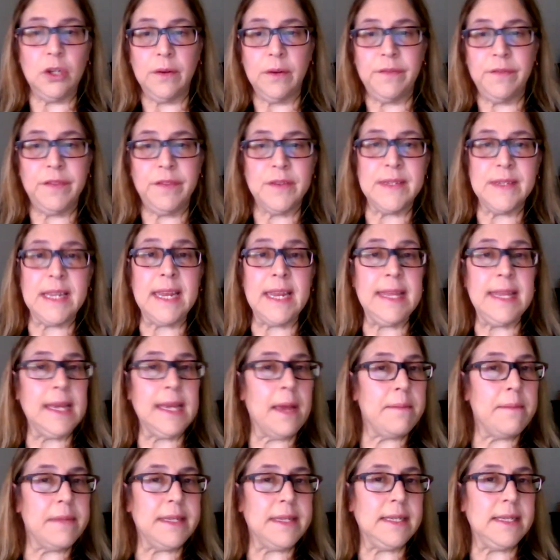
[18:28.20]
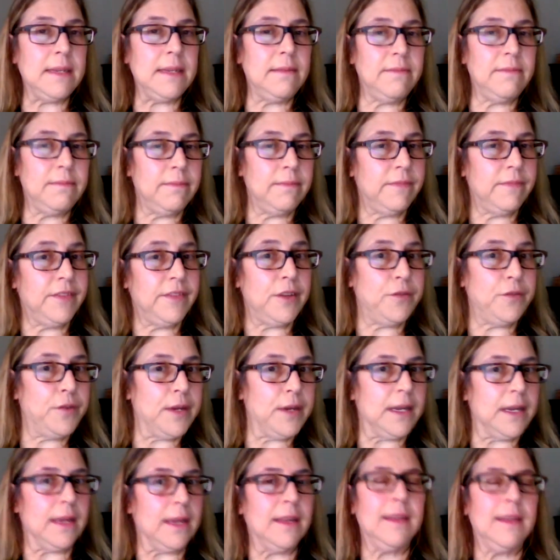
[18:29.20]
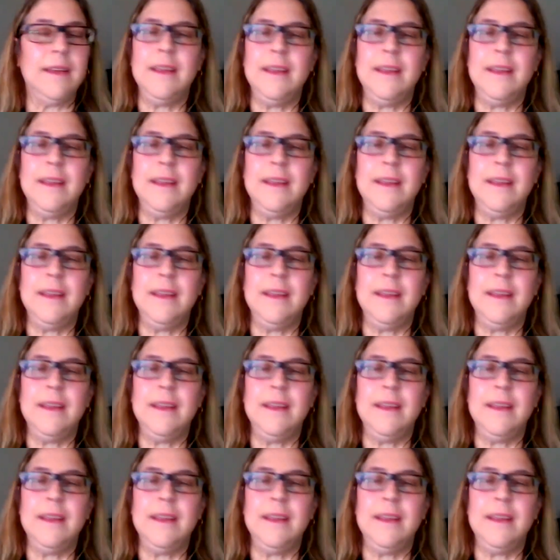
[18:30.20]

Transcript: there's anything I'm missing, feel free to